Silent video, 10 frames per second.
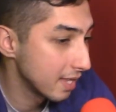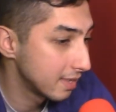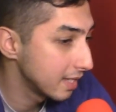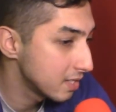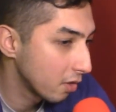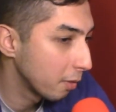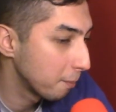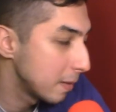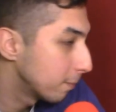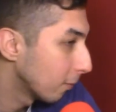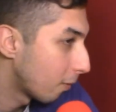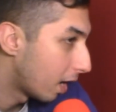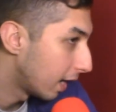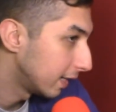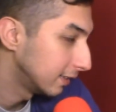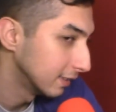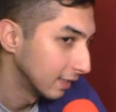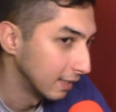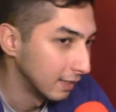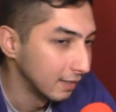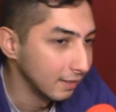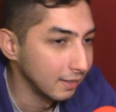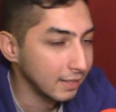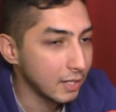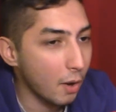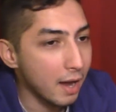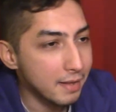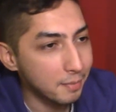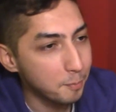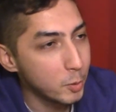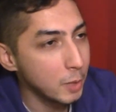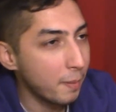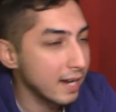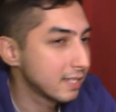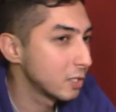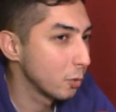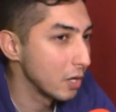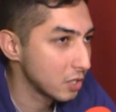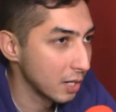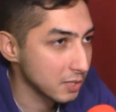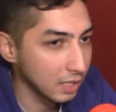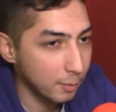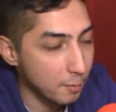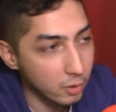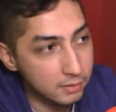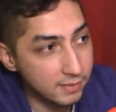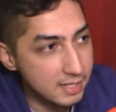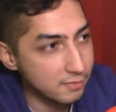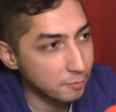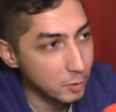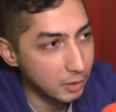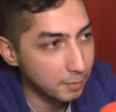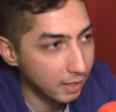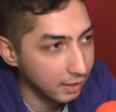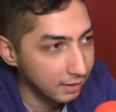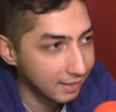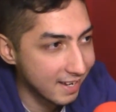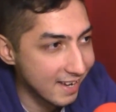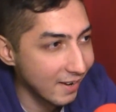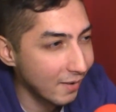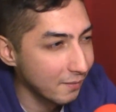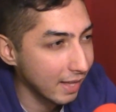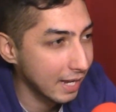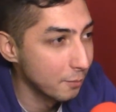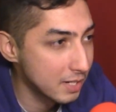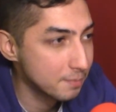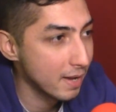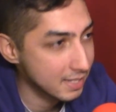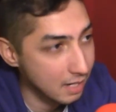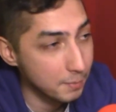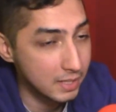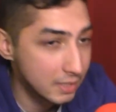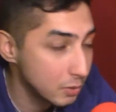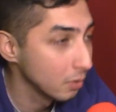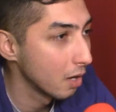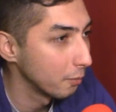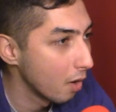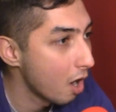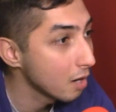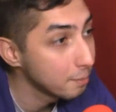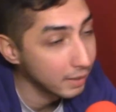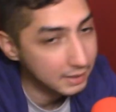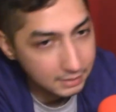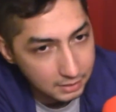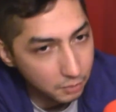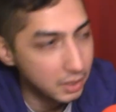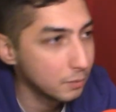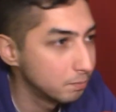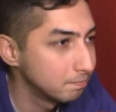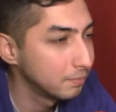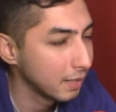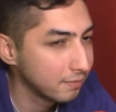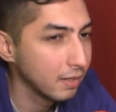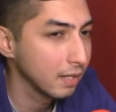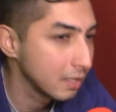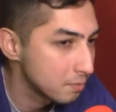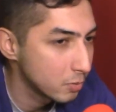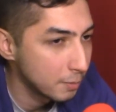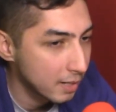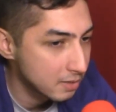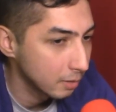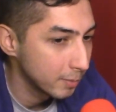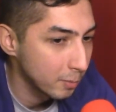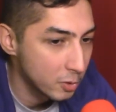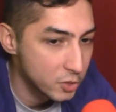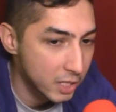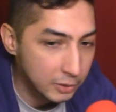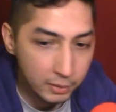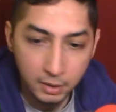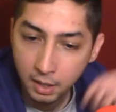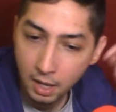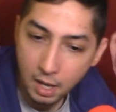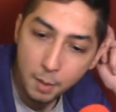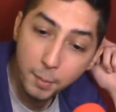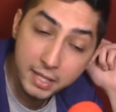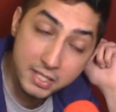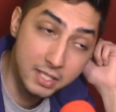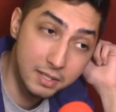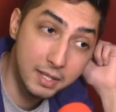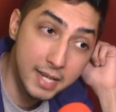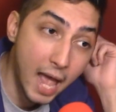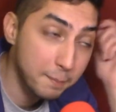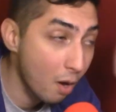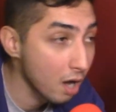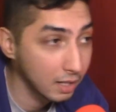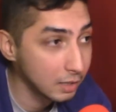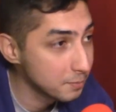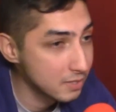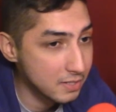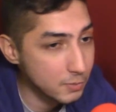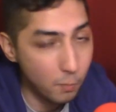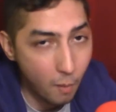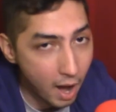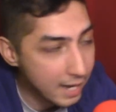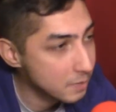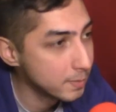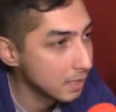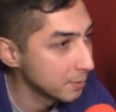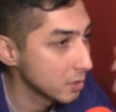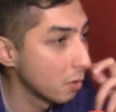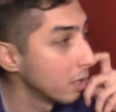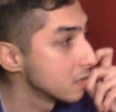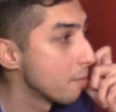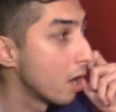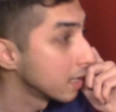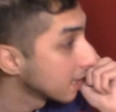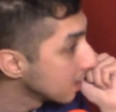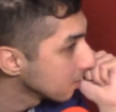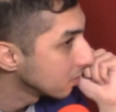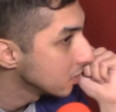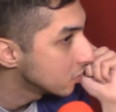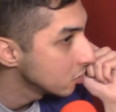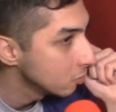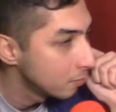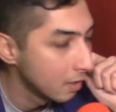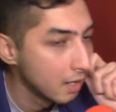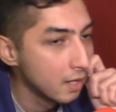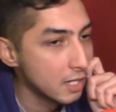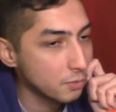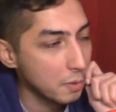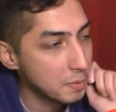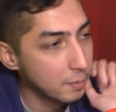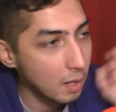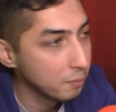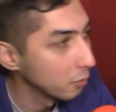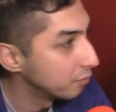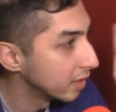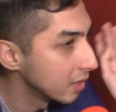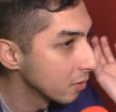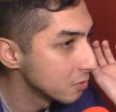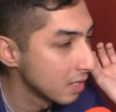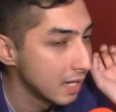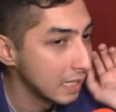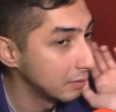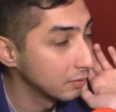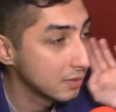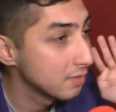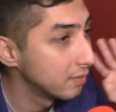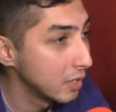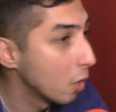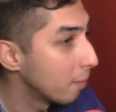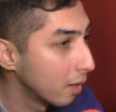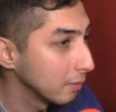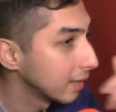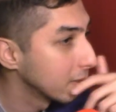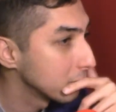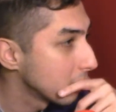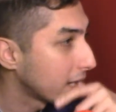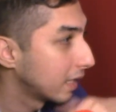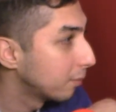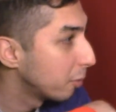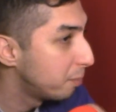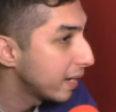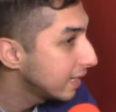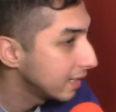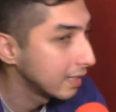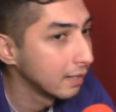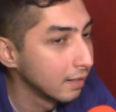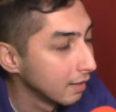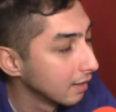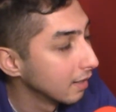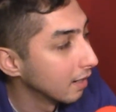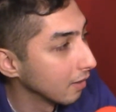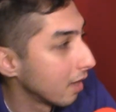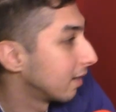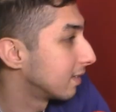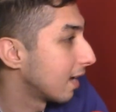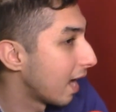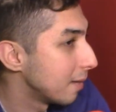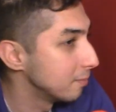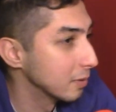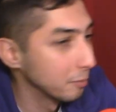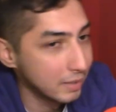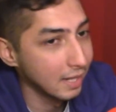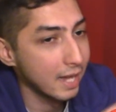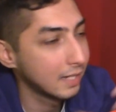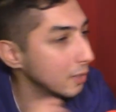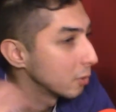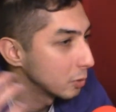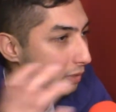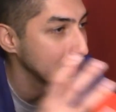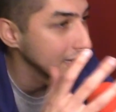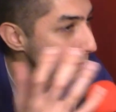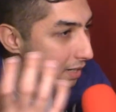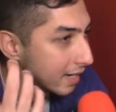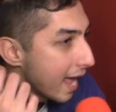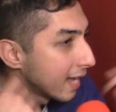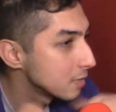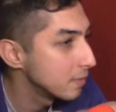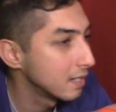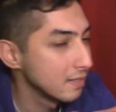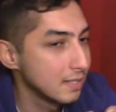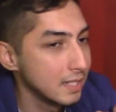These are the people why. PewDiePie's situation, I was a little bit more defensive of PewDiePie. Like, it was messed up. He did do a lot wrong, but I felt like PewDiePie's a little bit more genuine. But this is the adpocalypse. This is why it's becoming so hard to monetize on YouTube. This is why when people upload videos, even if it's a video about, talking about baking, a lot of the time it'll be like, you'll get limited ads because